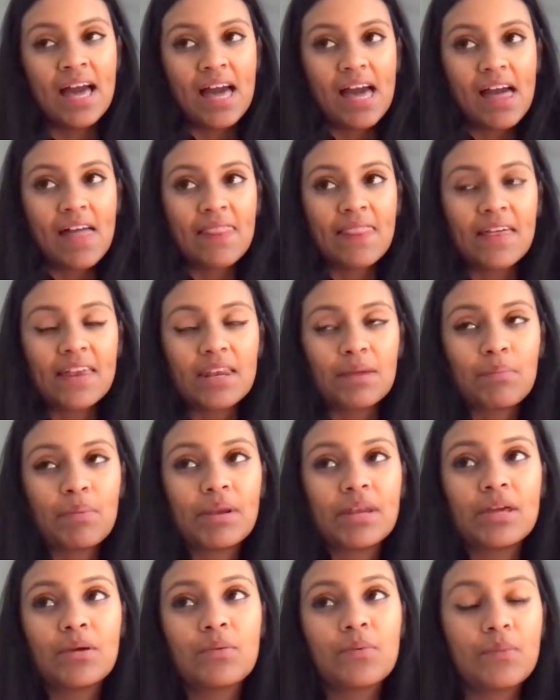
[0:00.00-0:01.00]
And then but
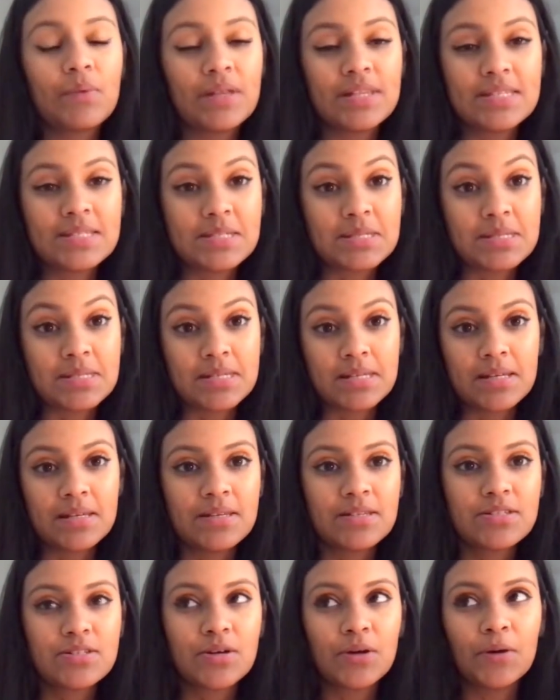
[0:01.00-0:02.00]
he insisted,
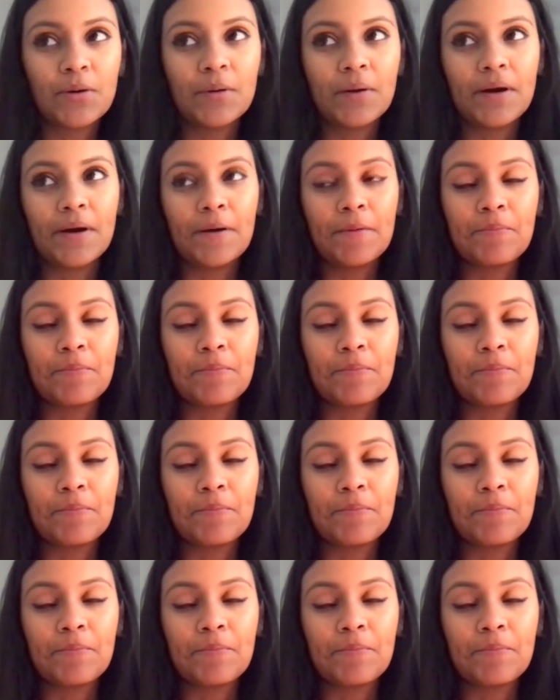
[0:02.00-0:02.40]
so